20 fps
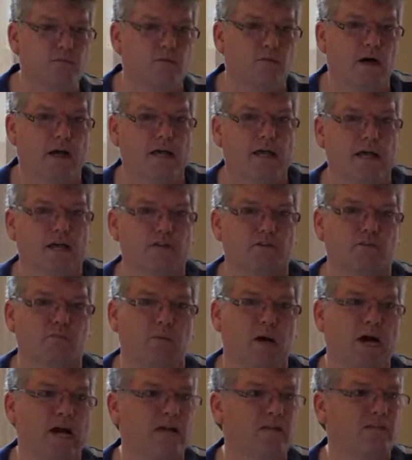Why can't
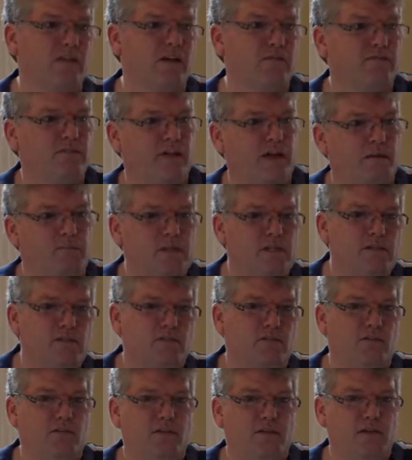spies have
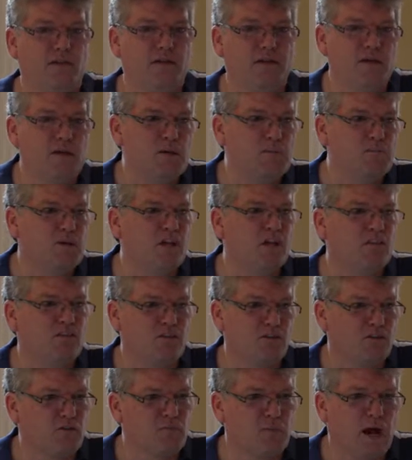families?
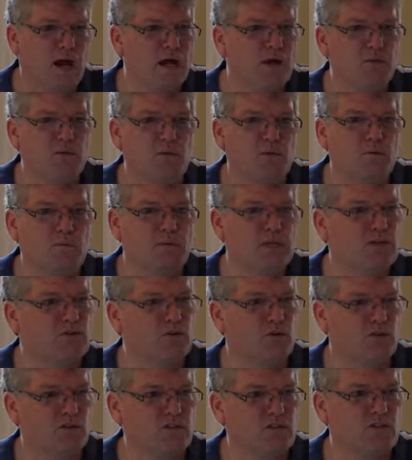Because the spy will be
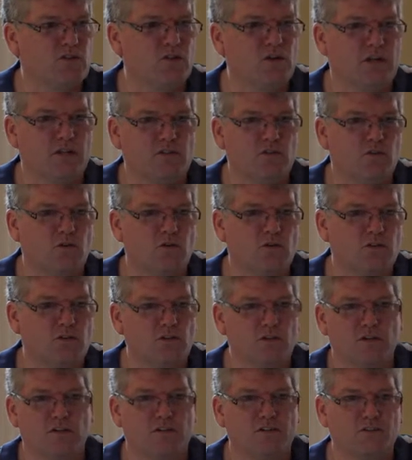tortured and
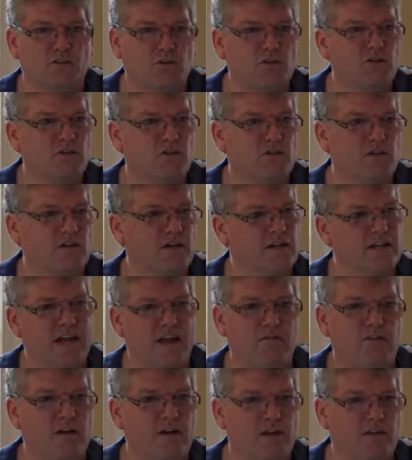tortured and tortured and
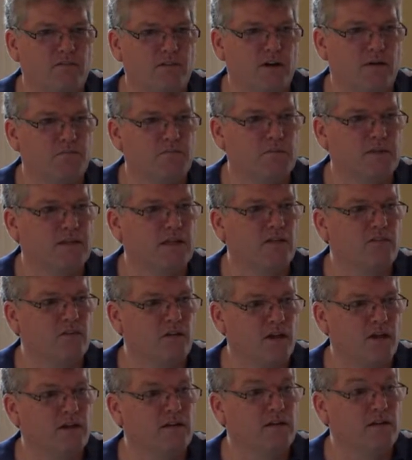never give up. But they
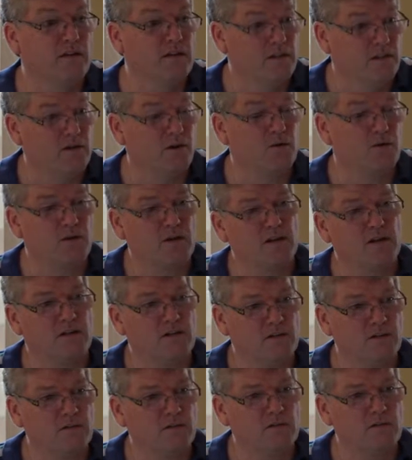say, you know what we're going to
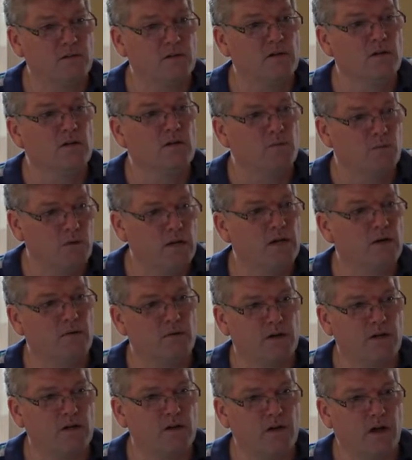do? We know
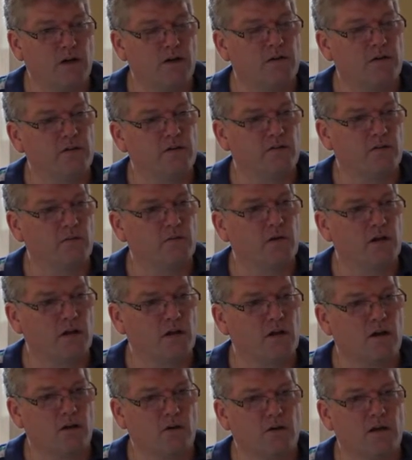where your daughter is and we're
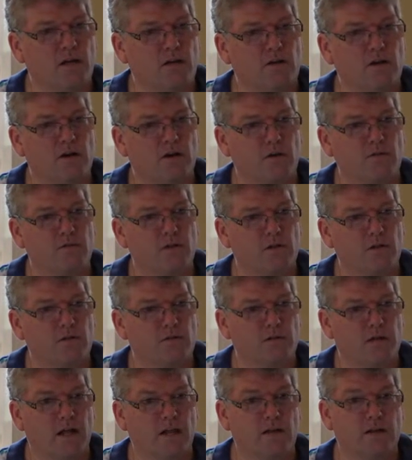going to go kill her if you
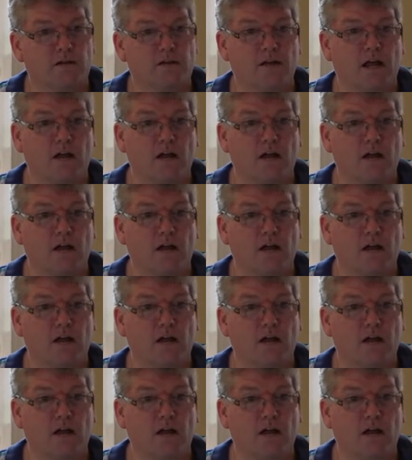don't tell her.